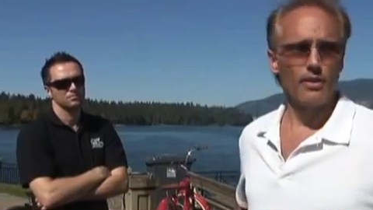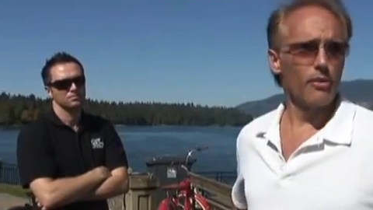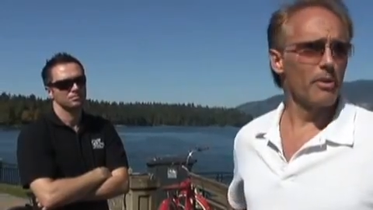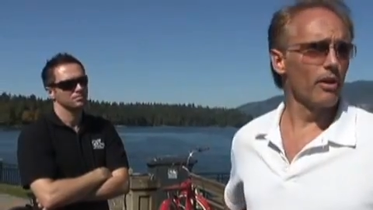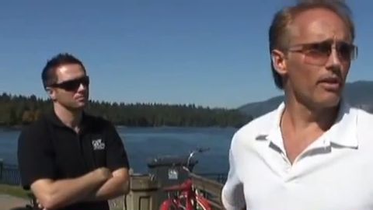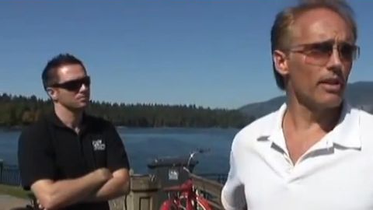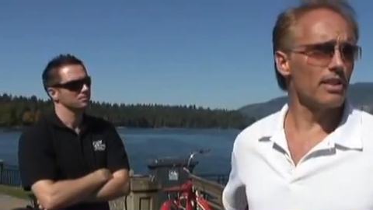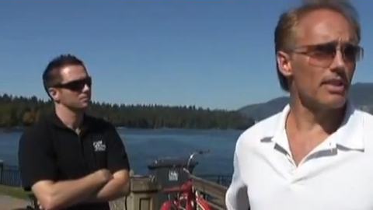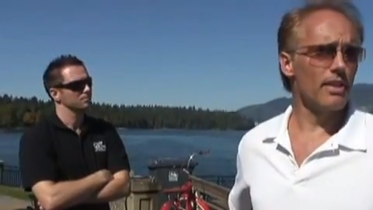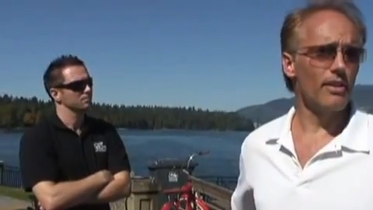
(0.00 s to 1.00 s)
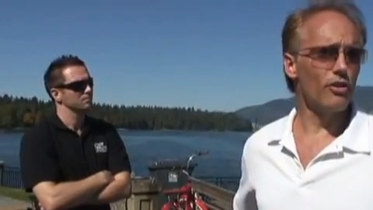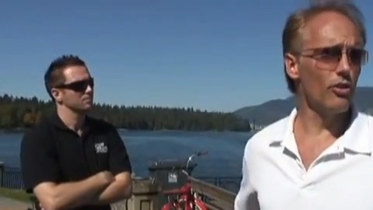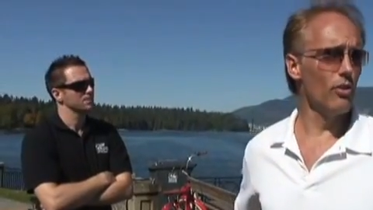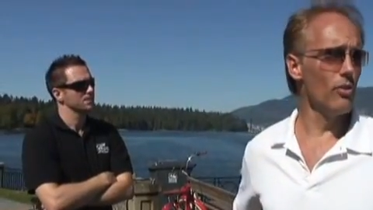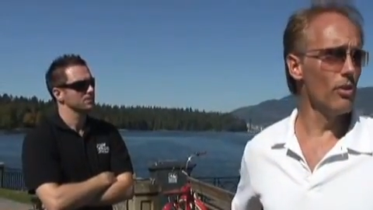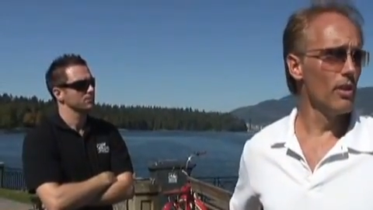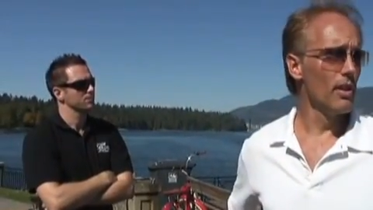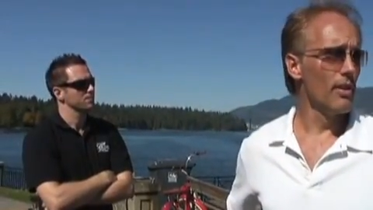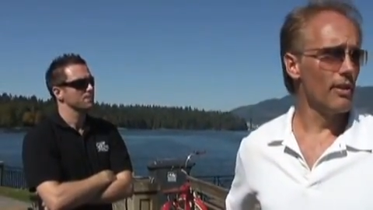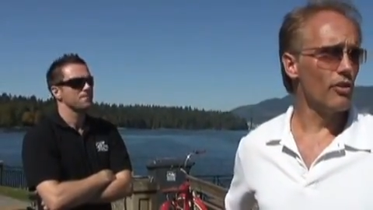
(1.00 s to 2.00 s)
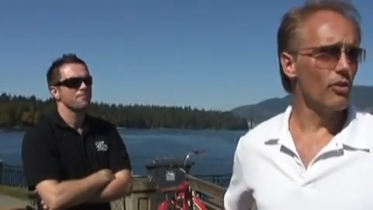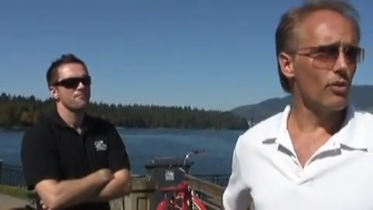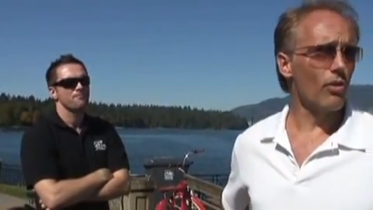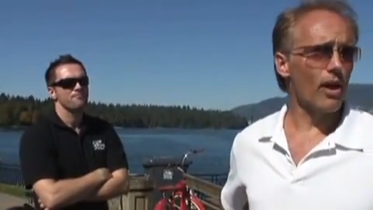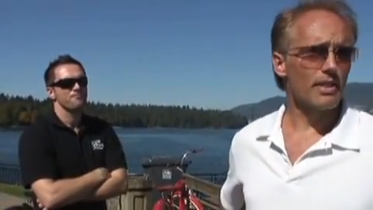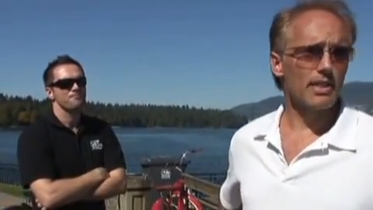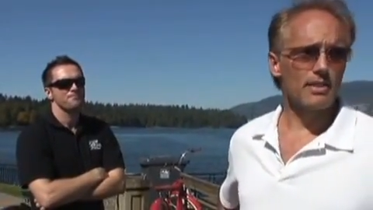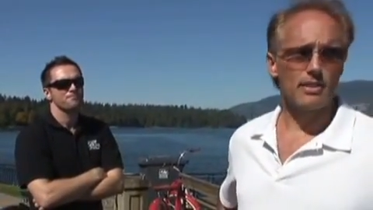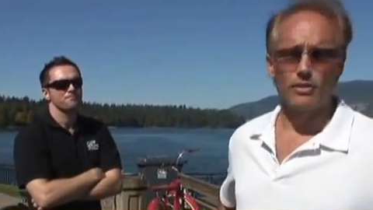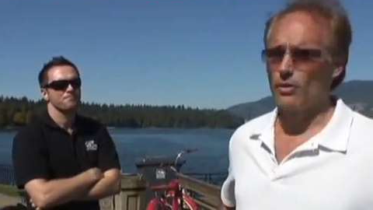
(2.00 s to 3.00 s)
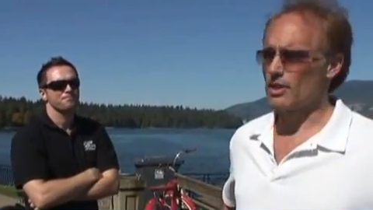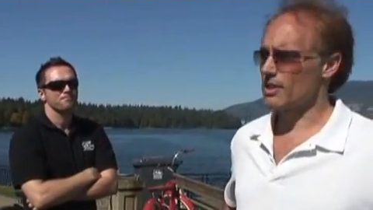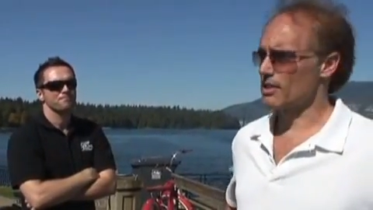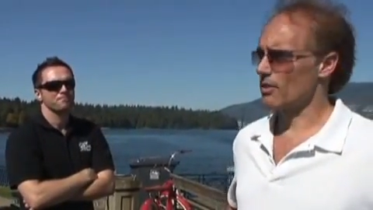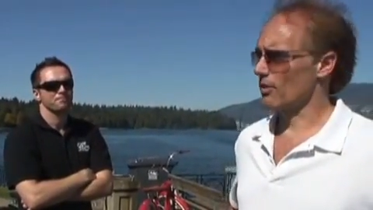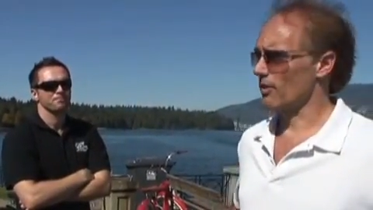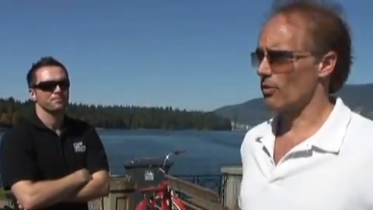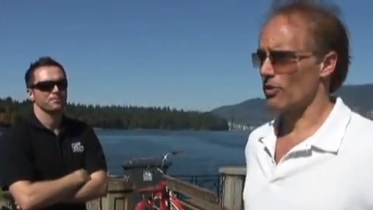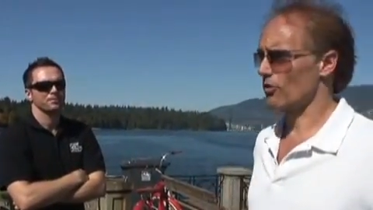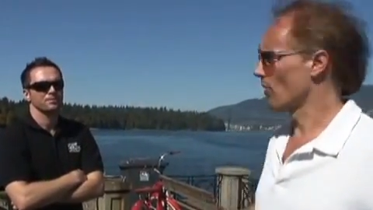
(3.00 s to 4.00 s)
From here you can see the two crossings that do exist go to the North